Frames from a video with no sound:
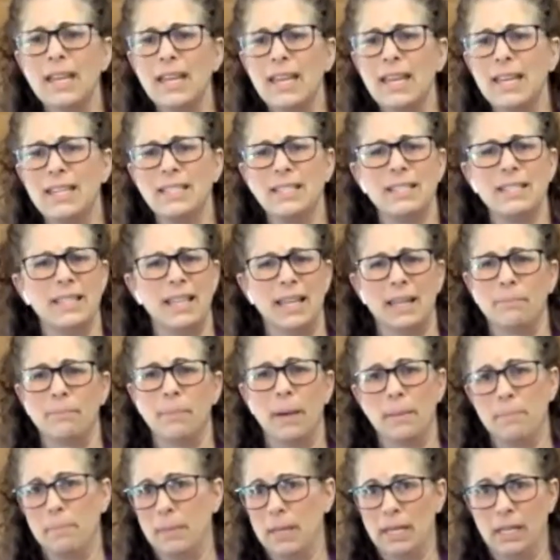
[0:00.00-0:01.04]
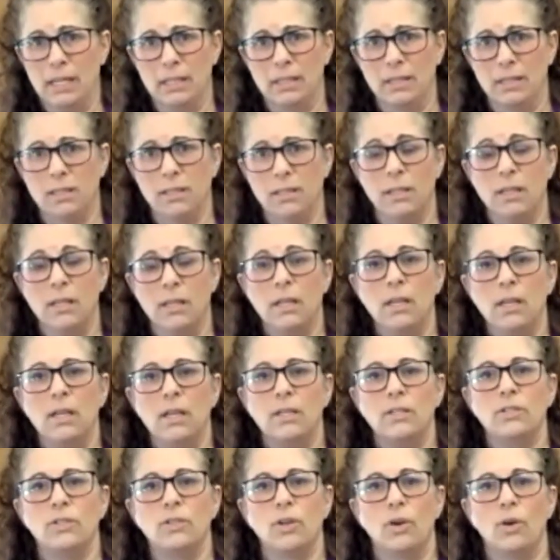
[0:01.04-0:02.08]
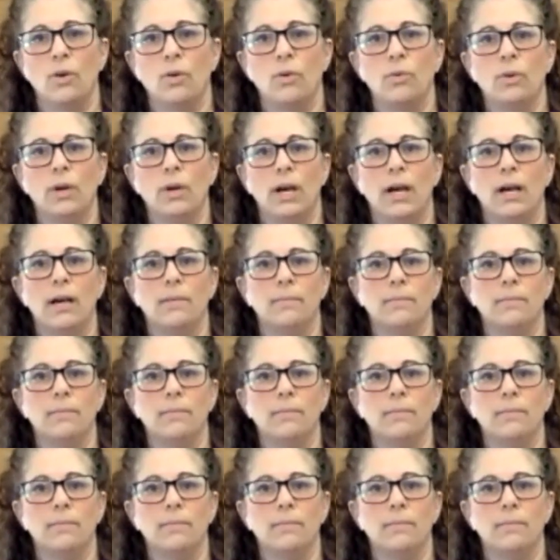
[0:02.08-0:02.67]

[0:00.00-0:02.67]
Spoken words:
is like by minutes. So,